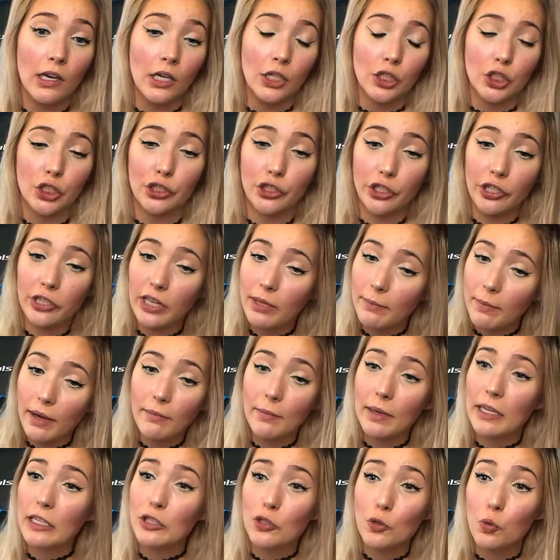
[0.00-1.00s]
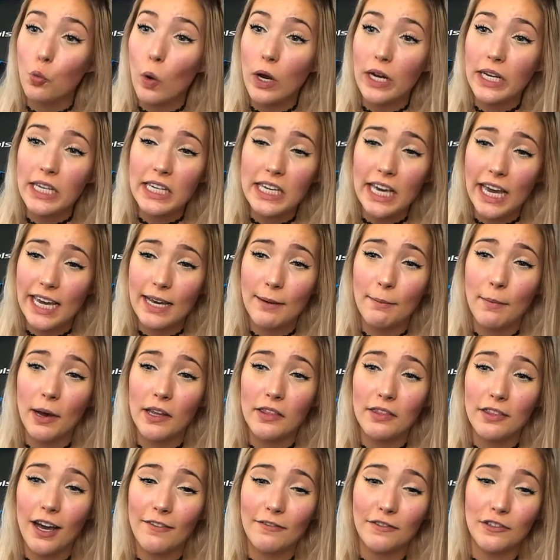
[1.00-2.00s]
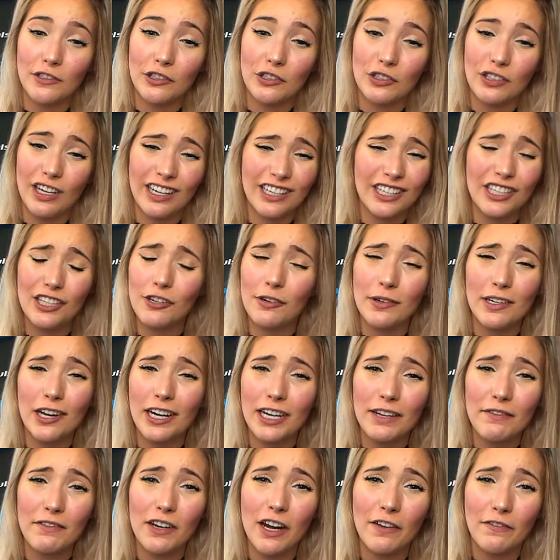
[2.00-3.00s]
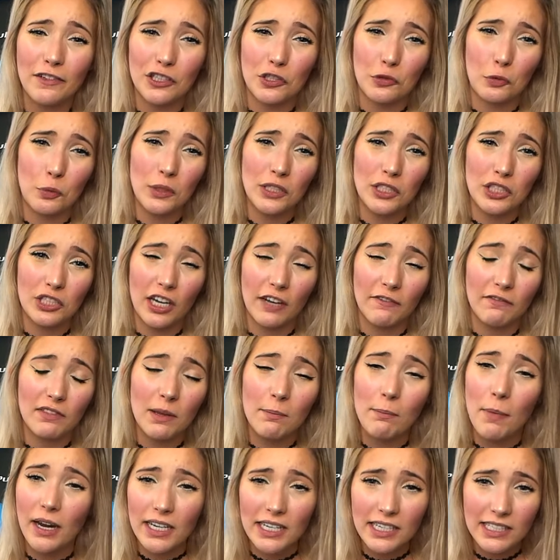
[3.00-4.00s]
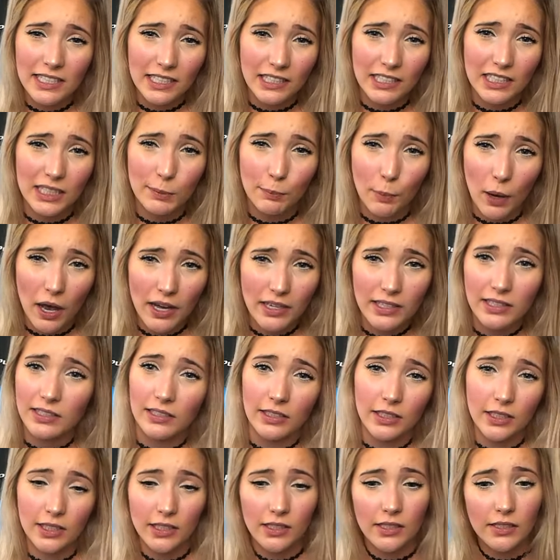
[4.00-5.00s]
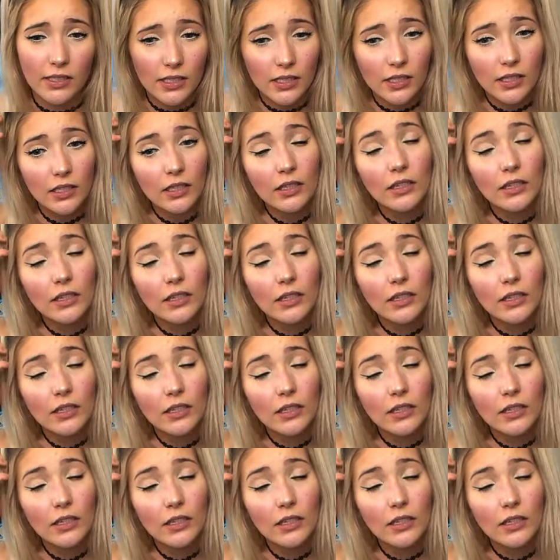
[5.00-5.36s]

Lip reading: Sure, they might make 20k a month off of, you know, not even off of Twitch stuff. The money's in sponsors.